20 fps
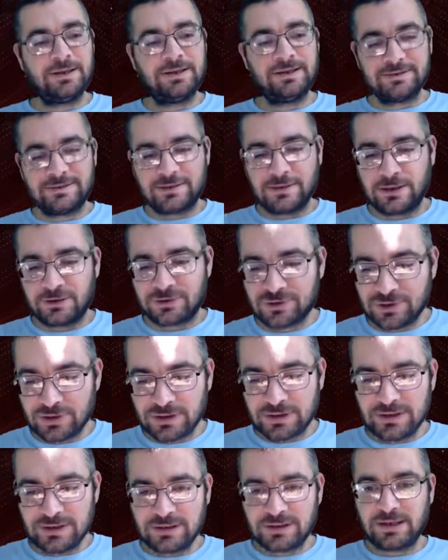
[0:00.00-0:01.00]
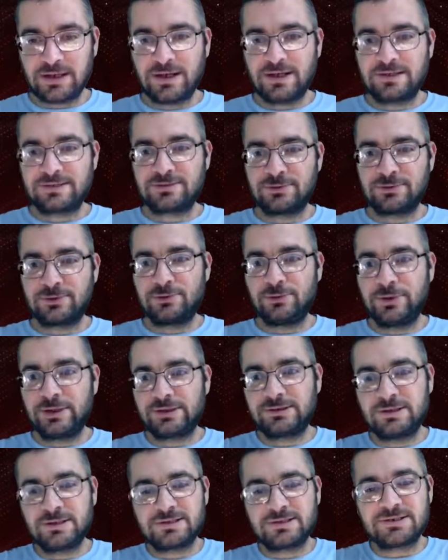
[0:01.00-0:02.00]
So I'll show you guys real quick
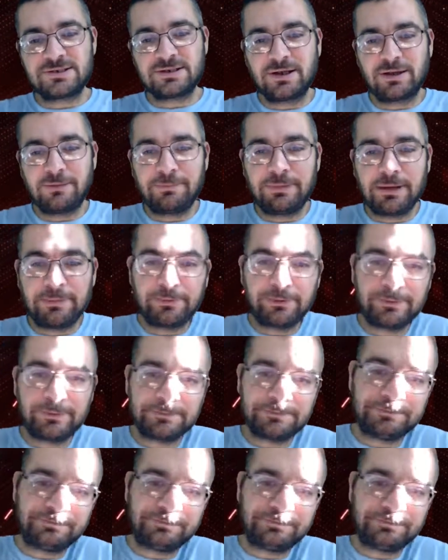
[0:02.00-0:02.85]
this pepper.